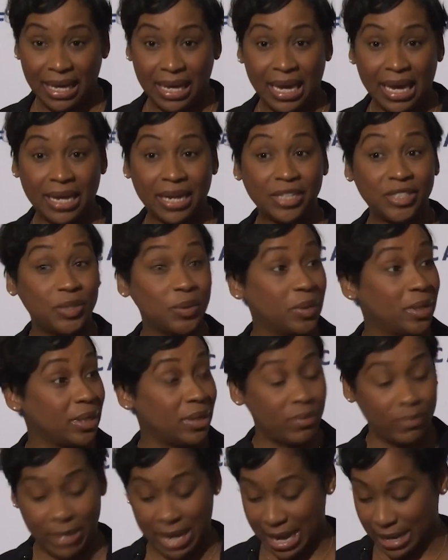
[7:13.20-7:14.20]
And as you can
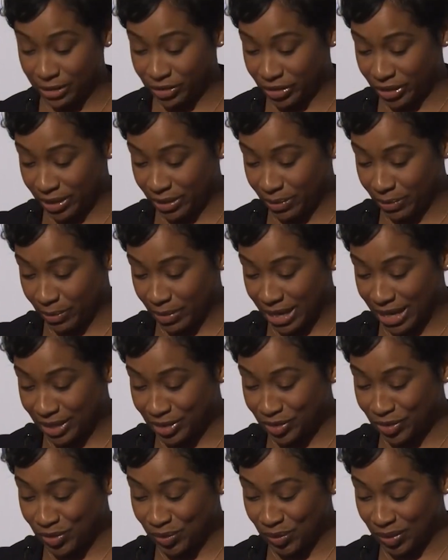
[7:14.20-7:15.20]
imagine, my
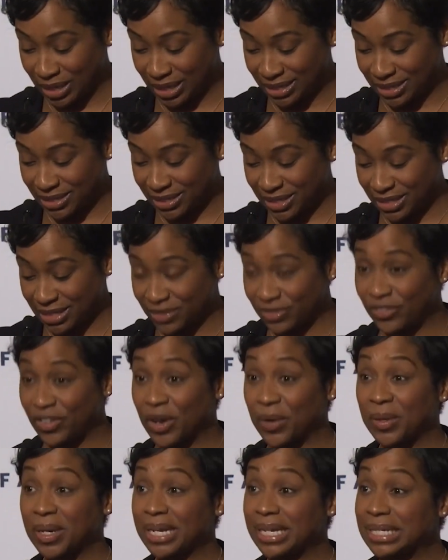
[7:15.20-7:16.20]
to-do list is
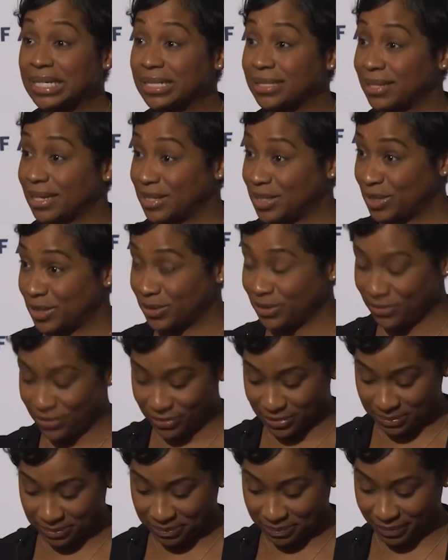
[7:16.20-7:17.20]
very
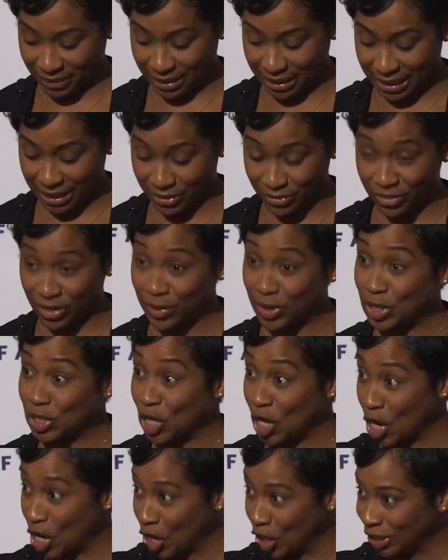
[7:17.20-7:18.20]
extensive and very
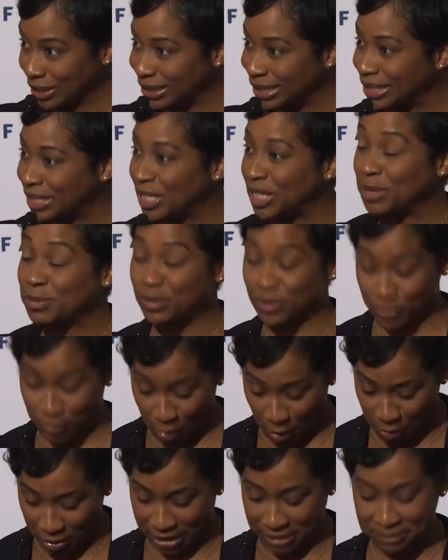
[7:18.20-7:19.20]
long and keeps
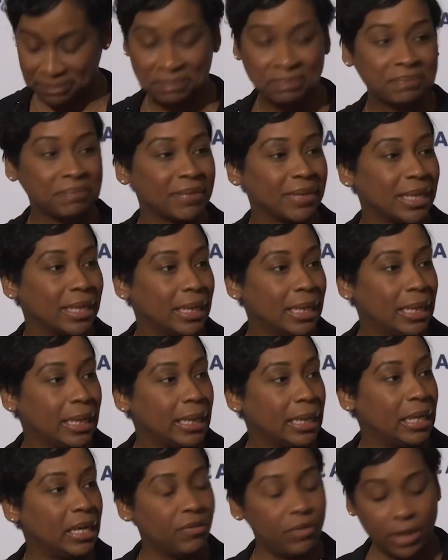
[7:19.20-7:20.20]
growing.
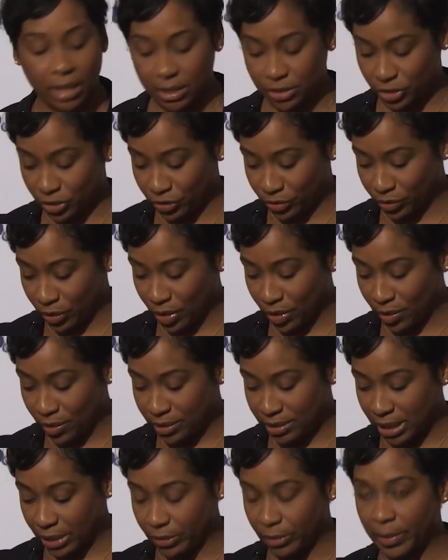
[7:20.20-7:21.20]
Even as it
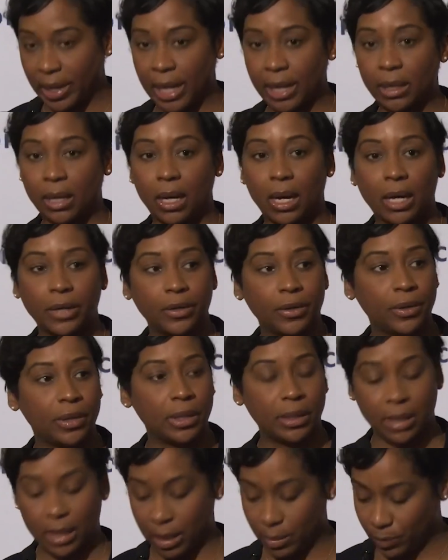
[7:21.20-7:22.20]
grows, I remain honored
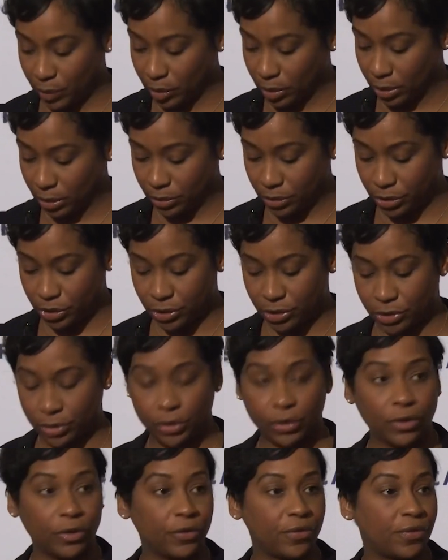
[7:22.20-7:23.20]
and humbled to
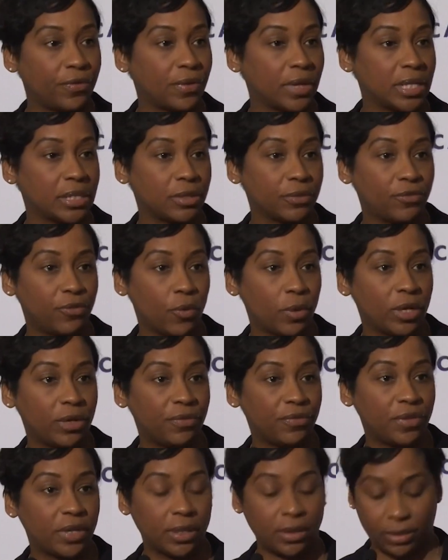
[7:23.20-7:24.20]
serve as the
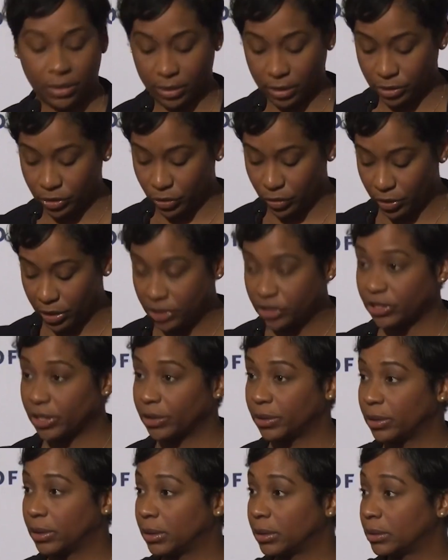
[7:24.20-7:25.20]
45th Attorney
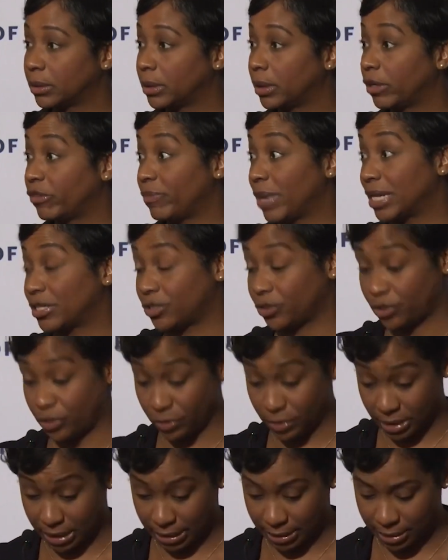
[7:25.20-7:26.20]
General of
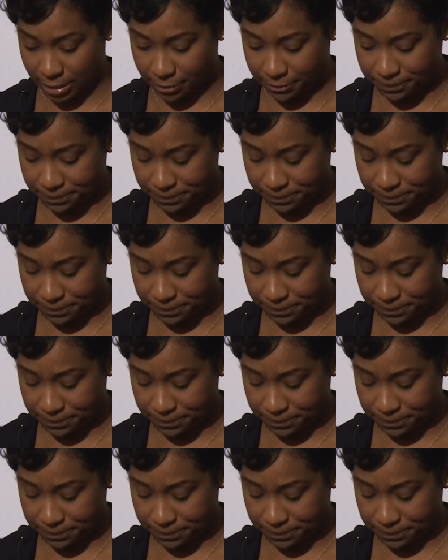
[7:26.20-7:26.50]
Massachusetts.